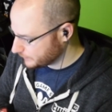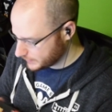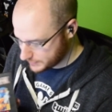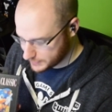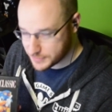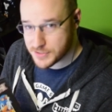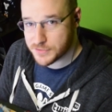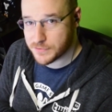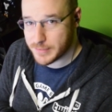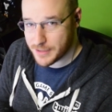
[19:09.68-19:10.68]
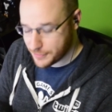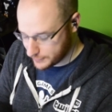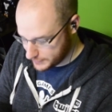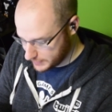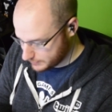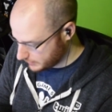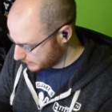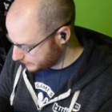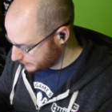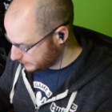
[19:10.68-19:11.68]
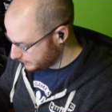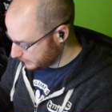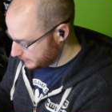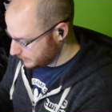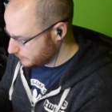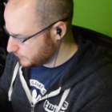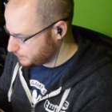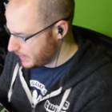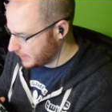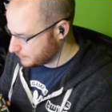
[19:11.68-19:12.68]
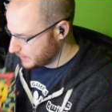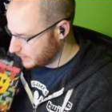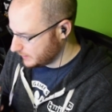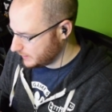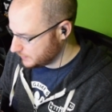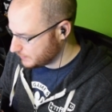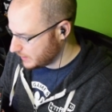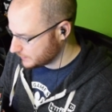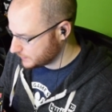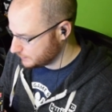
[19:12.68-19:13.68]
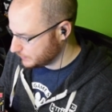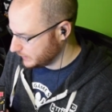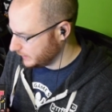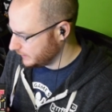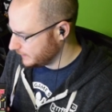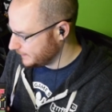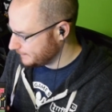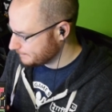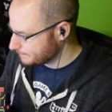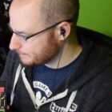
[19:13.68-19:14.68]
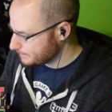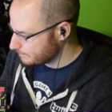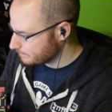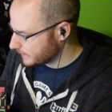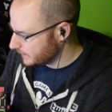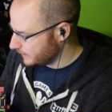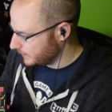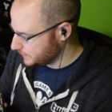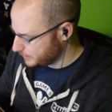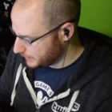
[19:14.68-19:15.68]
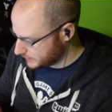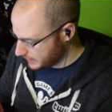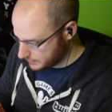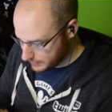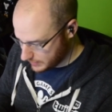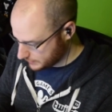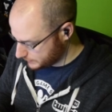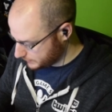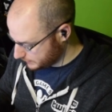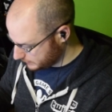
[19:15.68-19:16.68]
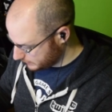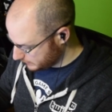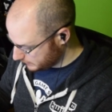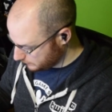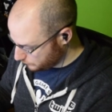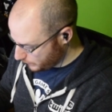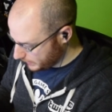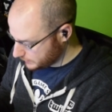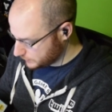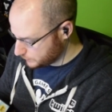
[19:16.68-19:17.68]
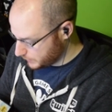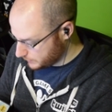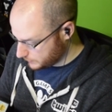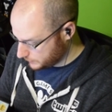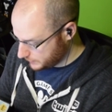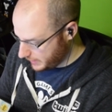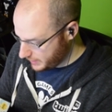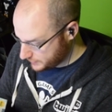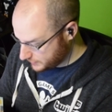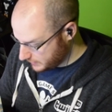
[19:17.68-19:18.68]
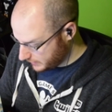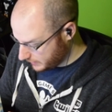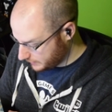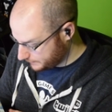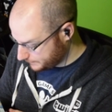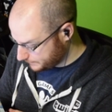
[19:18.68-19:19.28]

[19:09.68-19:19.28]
This goes for about 13 bucks. Miss Pac-Man in-box complete is about 10 bucks. Wayne's World, excellent.